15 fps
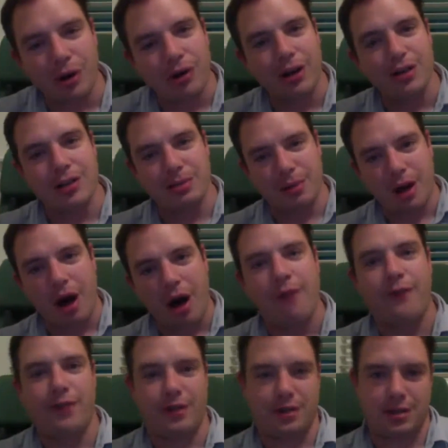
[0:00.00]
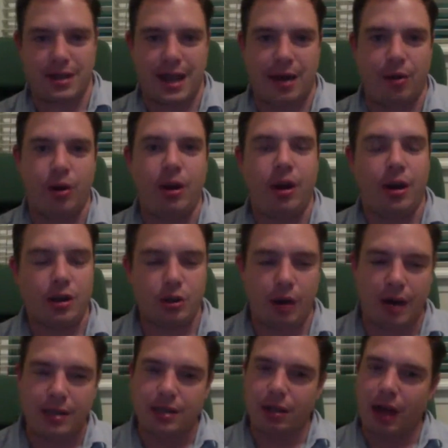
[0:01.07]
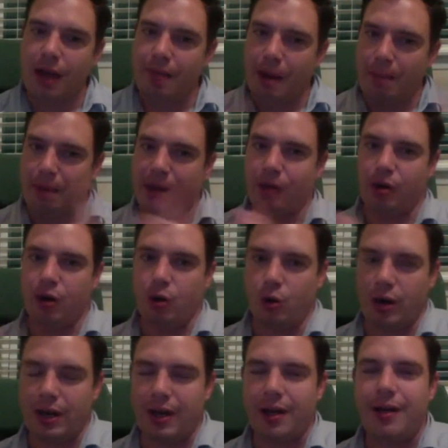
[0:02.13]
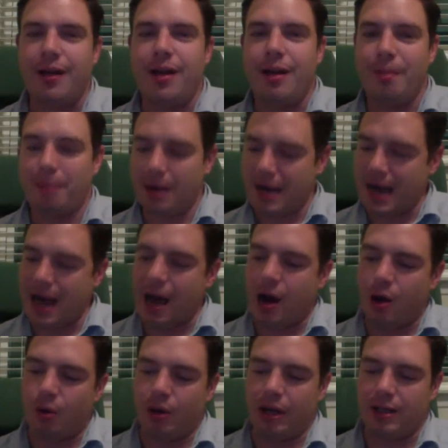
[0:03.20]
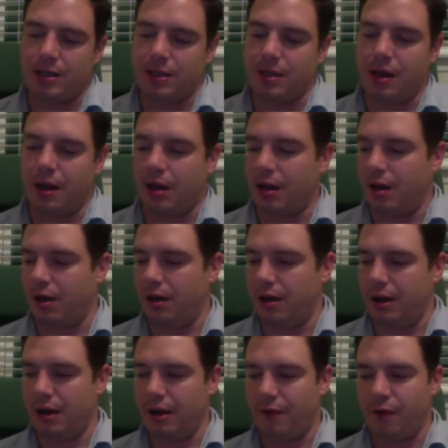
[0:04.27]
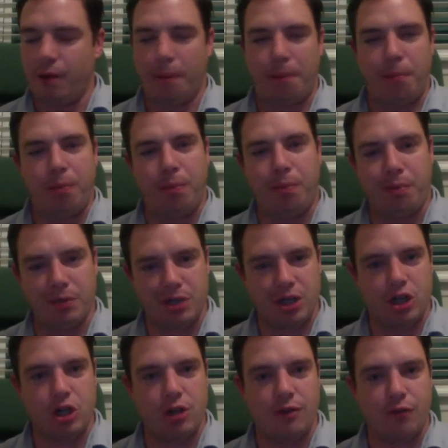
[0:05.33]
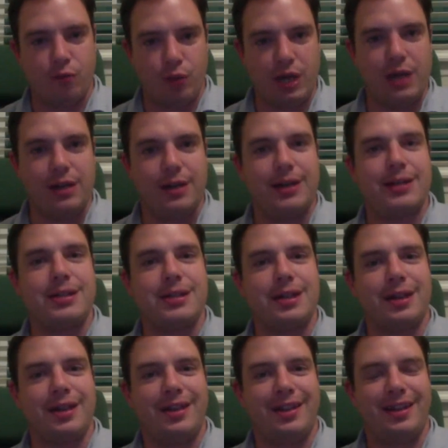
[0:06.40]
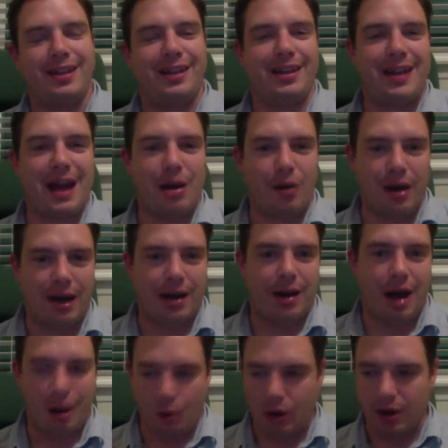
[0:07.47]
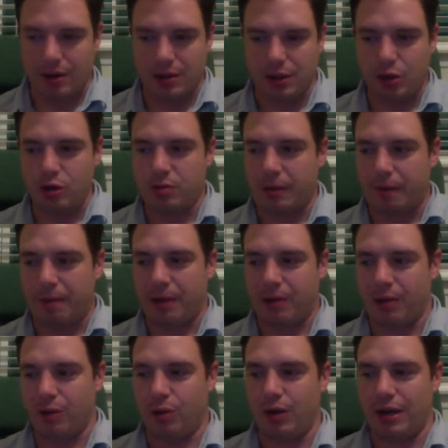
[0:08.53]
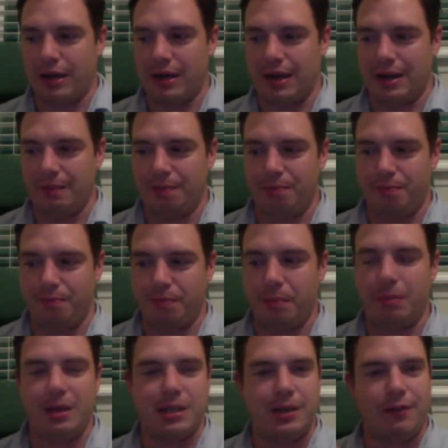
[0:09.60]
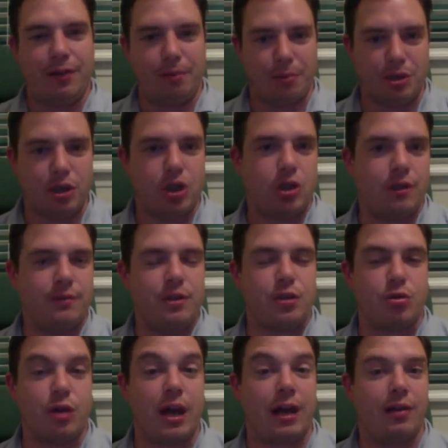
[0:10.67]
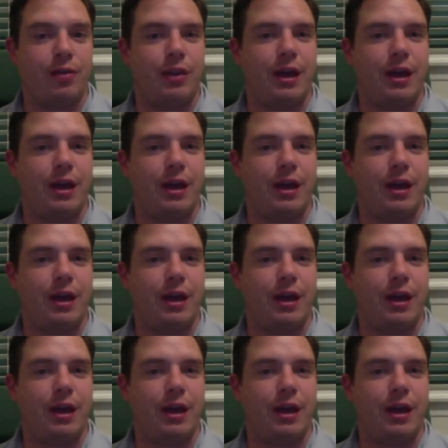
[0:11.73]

to get some confidence now. So I still have my paranoia, but now it's not from a position of weakness. Now I want to use my paranoia and put myself in a position of strength. And